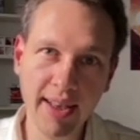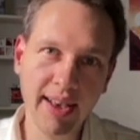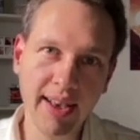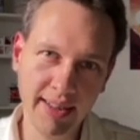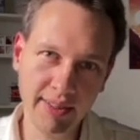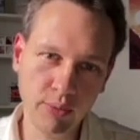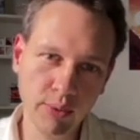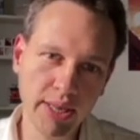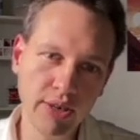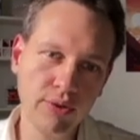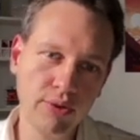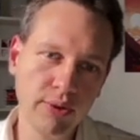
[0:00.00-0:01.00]
And the way you
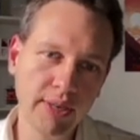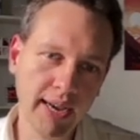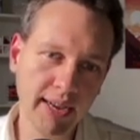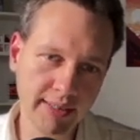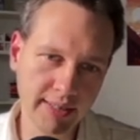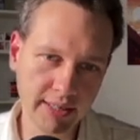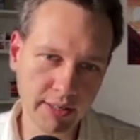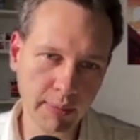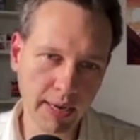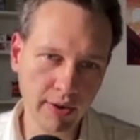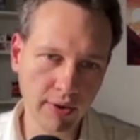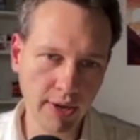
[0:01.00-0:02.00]
do that is by
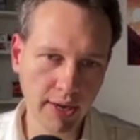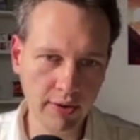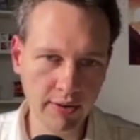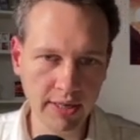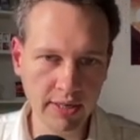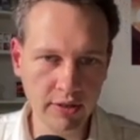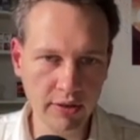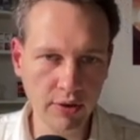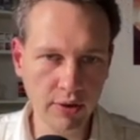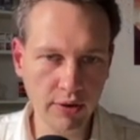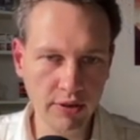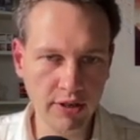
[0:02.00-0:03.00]
going on these
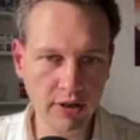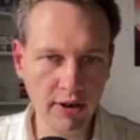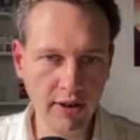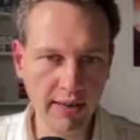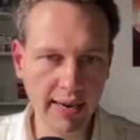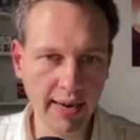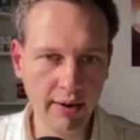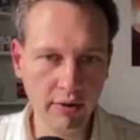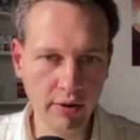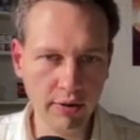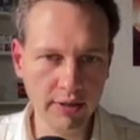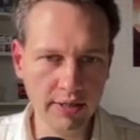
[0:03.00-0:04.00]
two circling
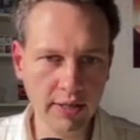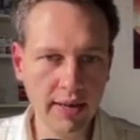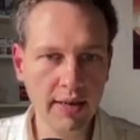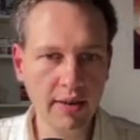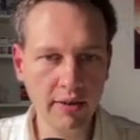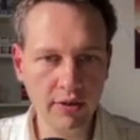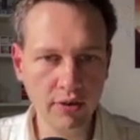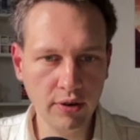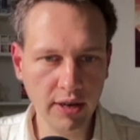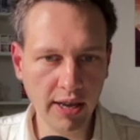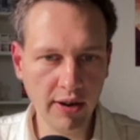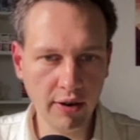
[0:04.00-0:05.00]
arrows. You
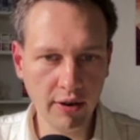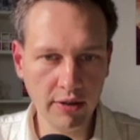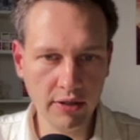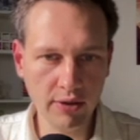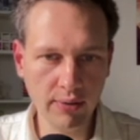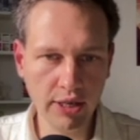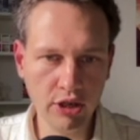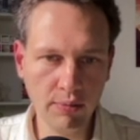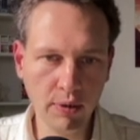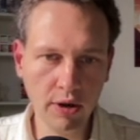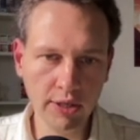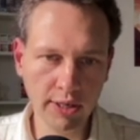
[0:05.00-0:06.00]
click on switch
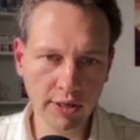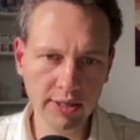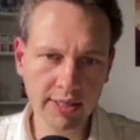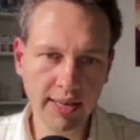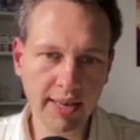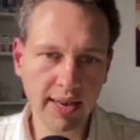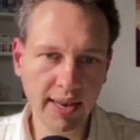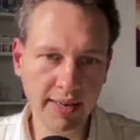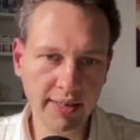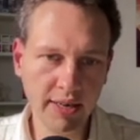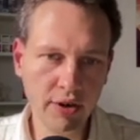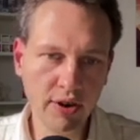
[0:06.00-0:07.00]
models and
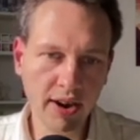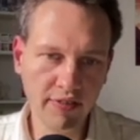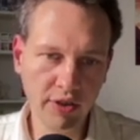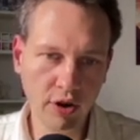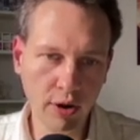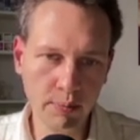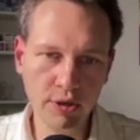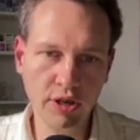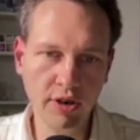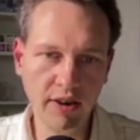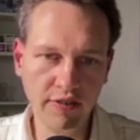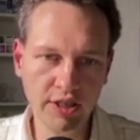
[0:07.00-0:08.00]
here you have the option
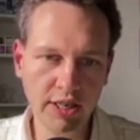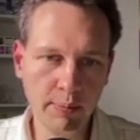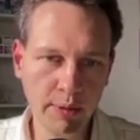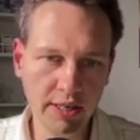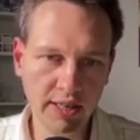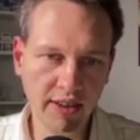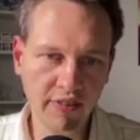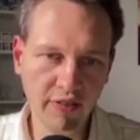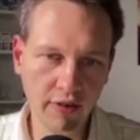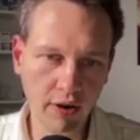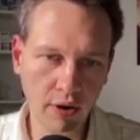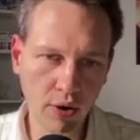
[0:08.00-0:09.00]
of
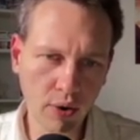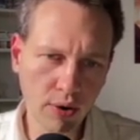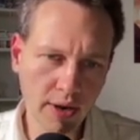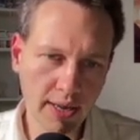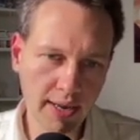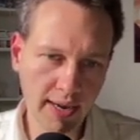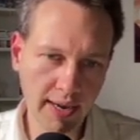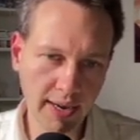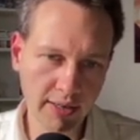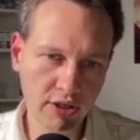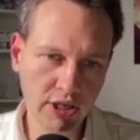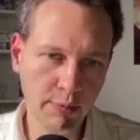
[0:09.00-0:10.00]
GPT-4o and
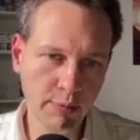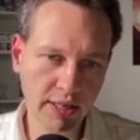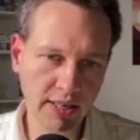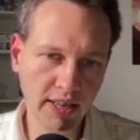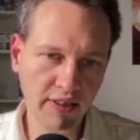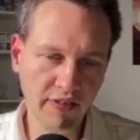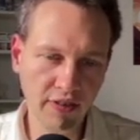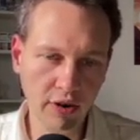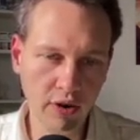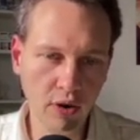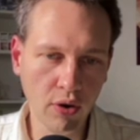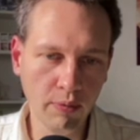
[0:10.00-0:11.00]

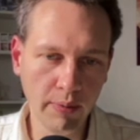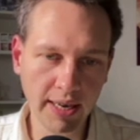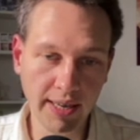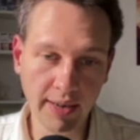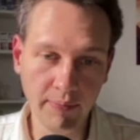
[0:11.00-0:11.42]
GPT-4o mini.